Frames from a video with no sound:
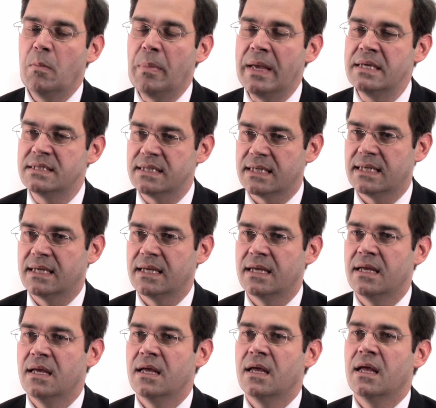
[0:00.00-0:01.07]

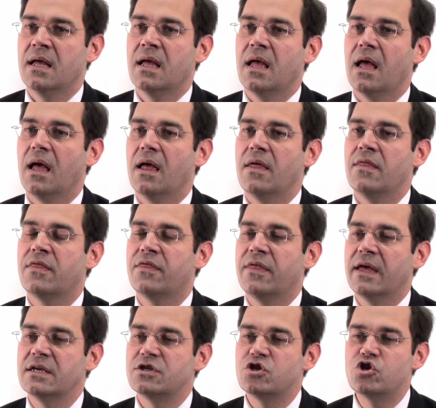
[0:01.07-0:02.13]
Basically,
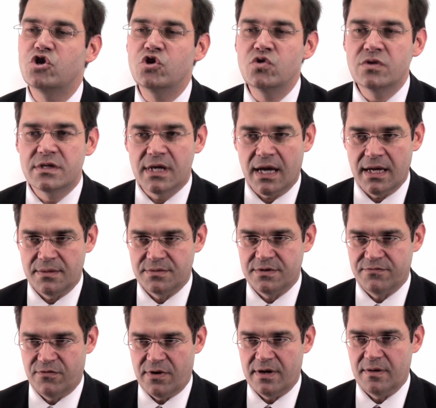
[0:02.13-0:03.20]
there's two types
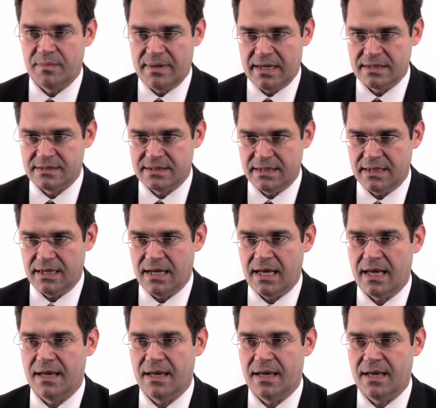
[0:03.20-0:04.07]
of rhinoplasty.